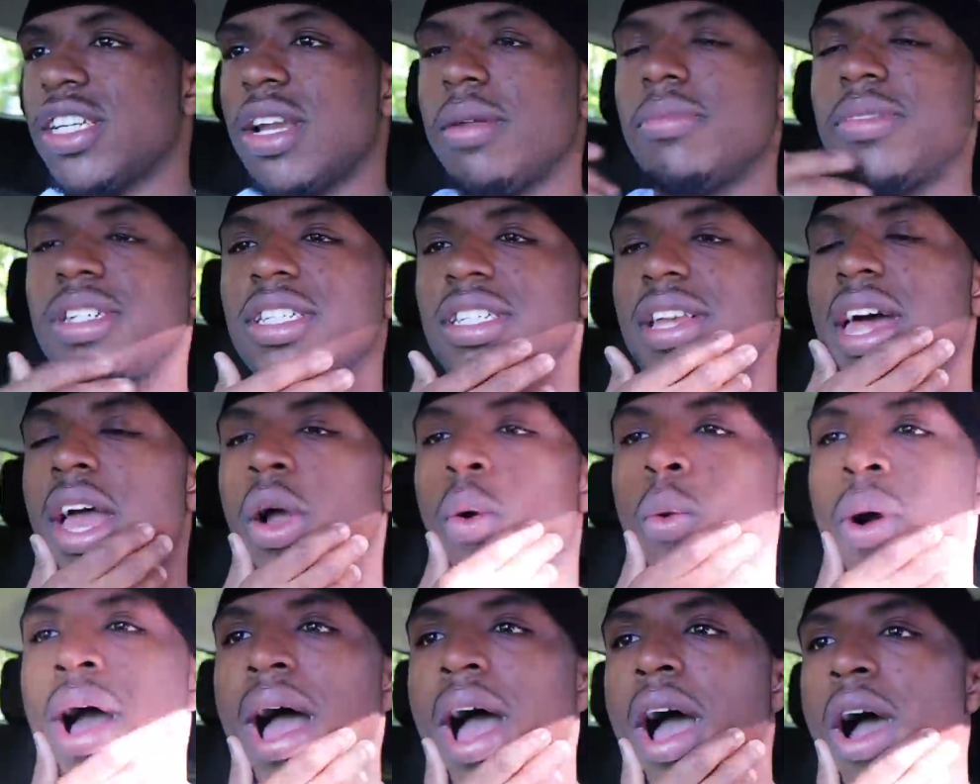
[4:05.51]
And I'm just
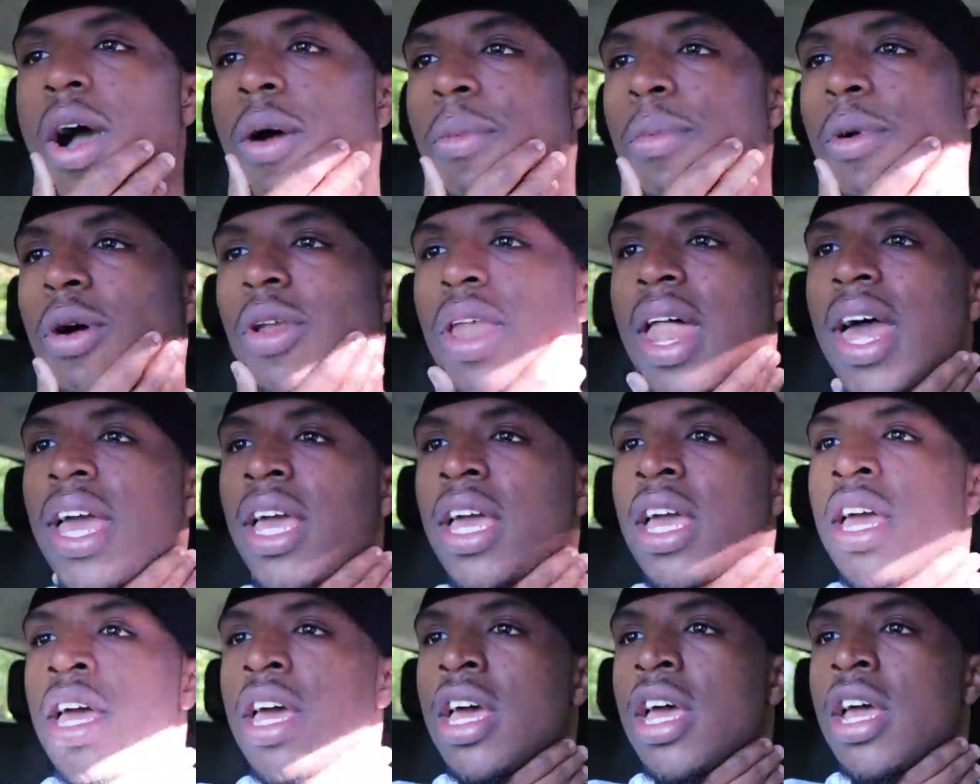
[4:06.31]
like, wow, bro,
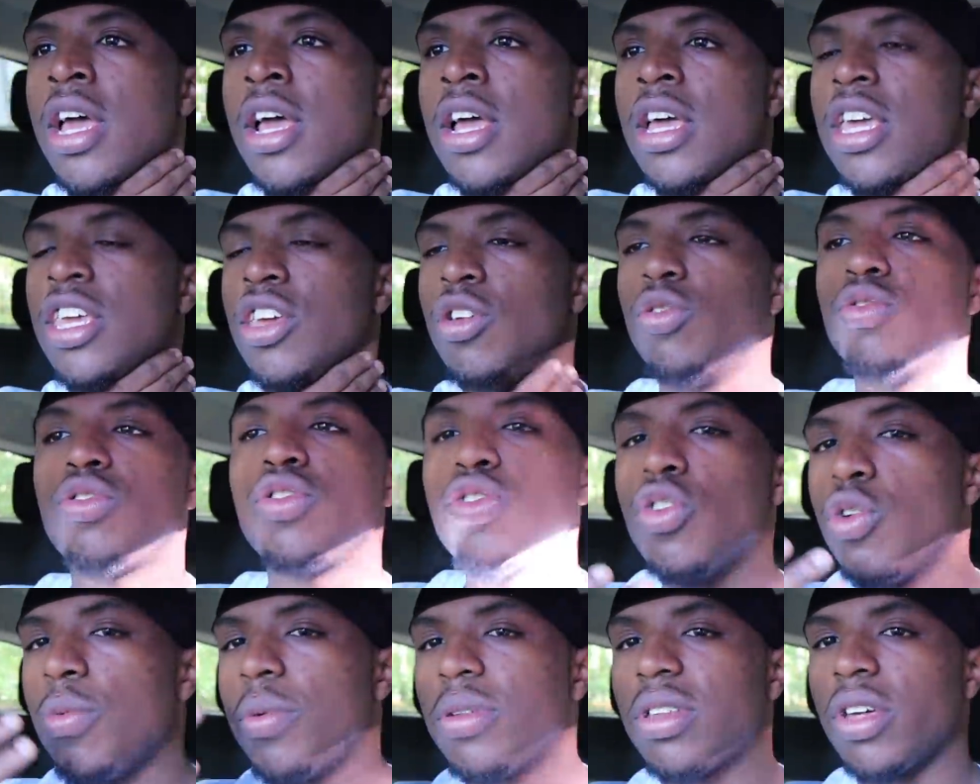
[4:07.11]
like,
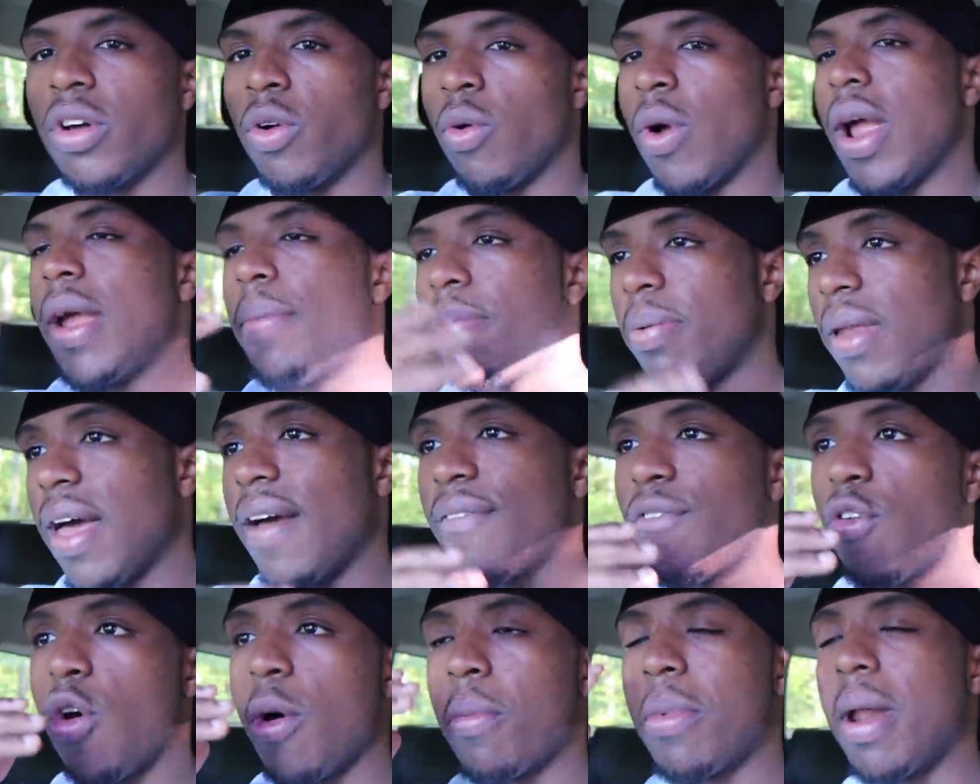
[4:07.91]
YouTube is a great
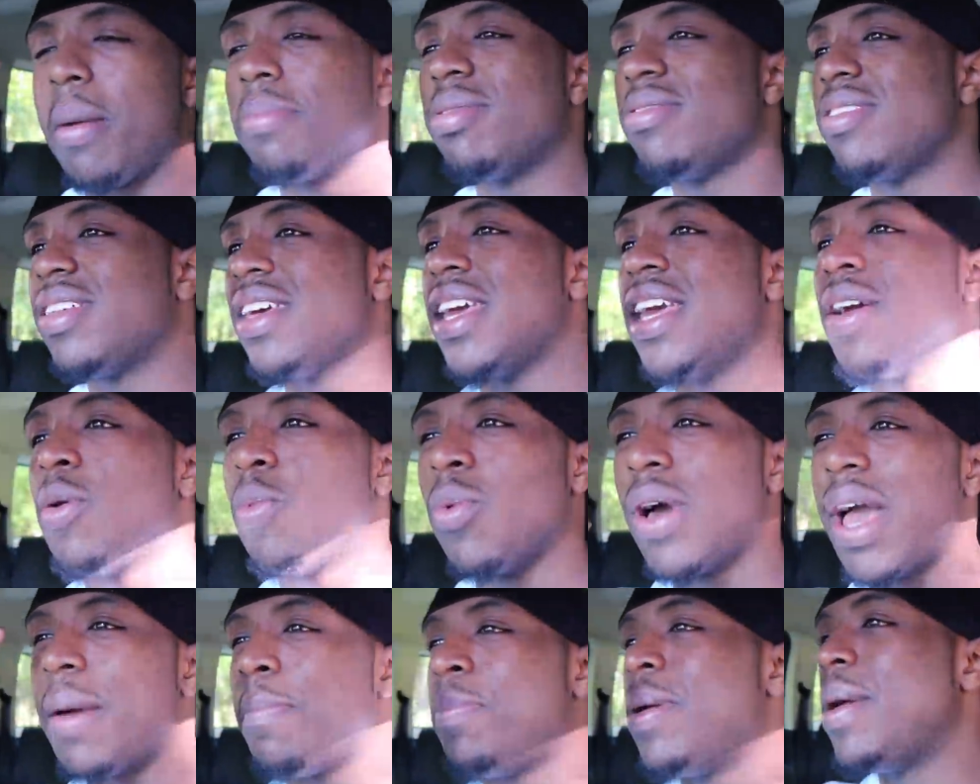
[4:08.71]
platform, and I'm
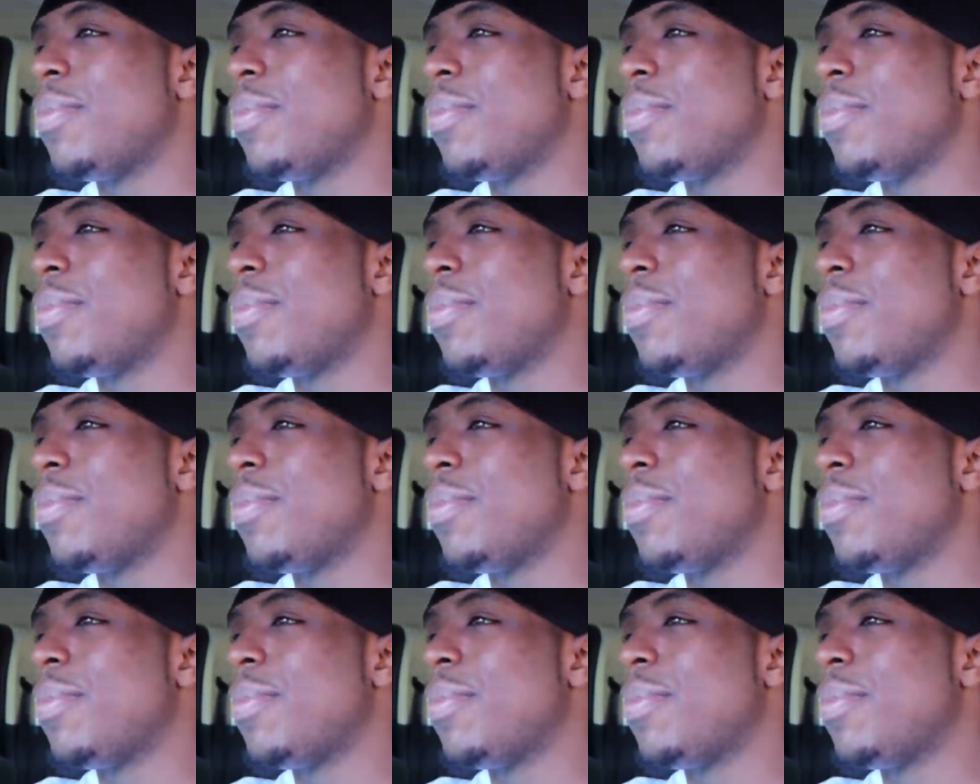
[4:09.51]
seeing what